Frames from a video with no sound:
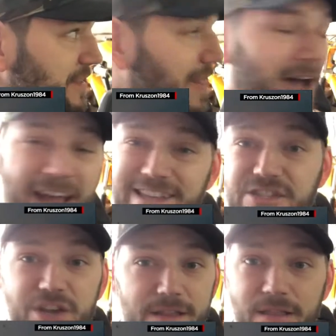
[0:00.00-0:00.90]
lines,
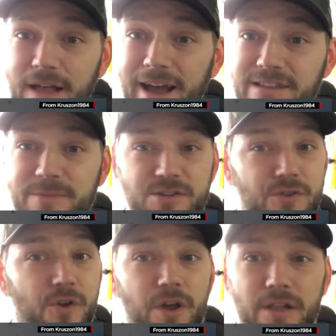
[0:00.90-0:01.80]
check the lines, make sure
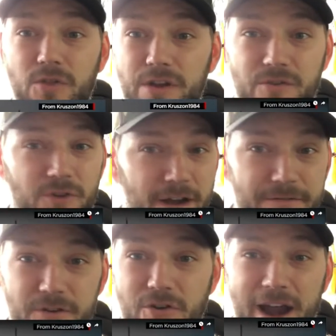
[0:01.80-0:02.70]
they're not looking
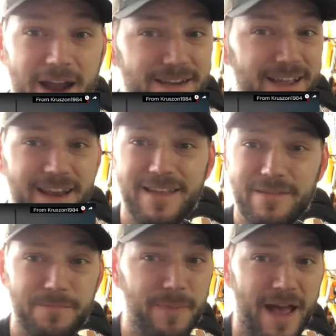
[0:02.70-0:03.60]
rough, cracked, any
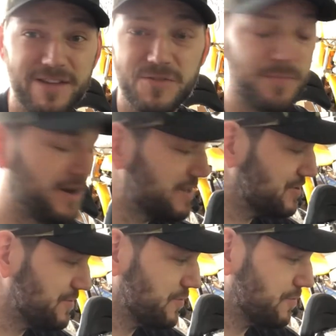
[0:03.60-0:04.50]
bad
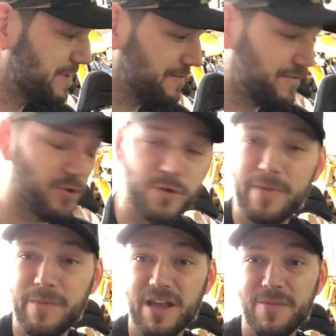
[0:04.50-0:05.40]
spots or a little bit of fluid
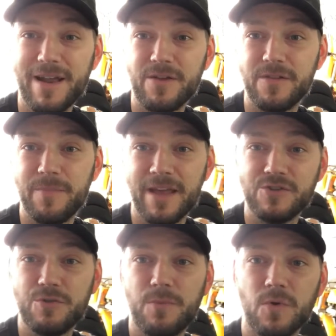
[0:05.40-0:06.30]
maybe coming out on the
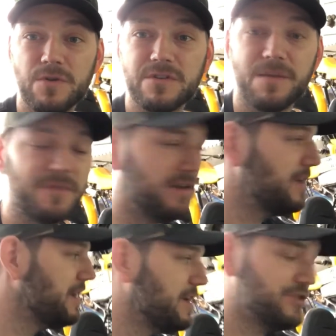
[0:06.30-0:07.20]
banjo bolt or something.
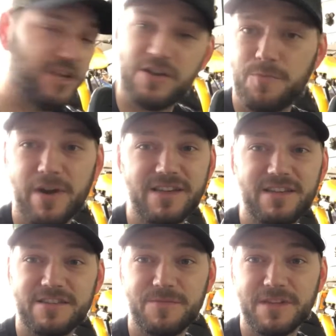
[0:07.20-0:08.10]
Check your brake
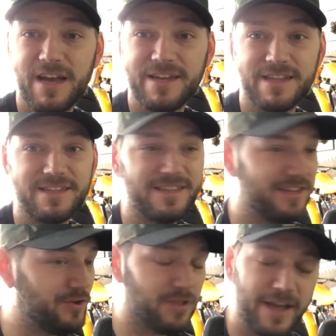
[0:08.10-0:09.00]
systems, guys. That's,
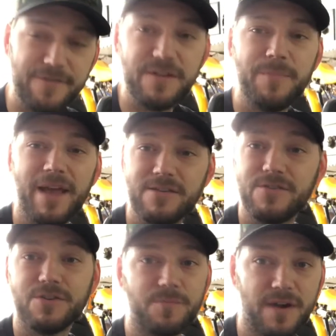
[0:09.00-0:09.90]
your life depends
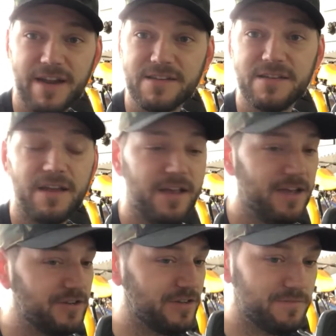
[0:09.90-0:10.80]
on your brakes.
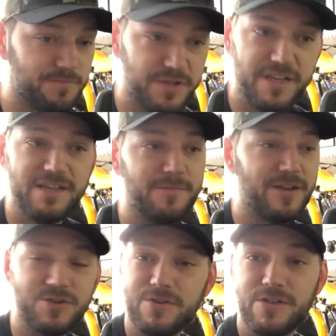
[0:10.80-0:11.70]
Just please
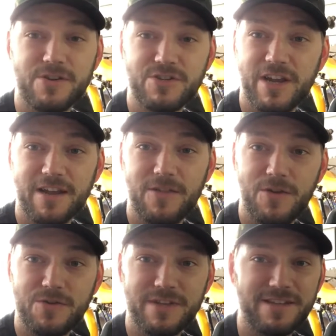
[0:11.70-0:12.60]
make sure that you're checking
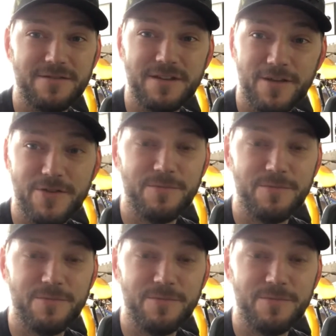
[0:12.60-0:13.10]
those. That's another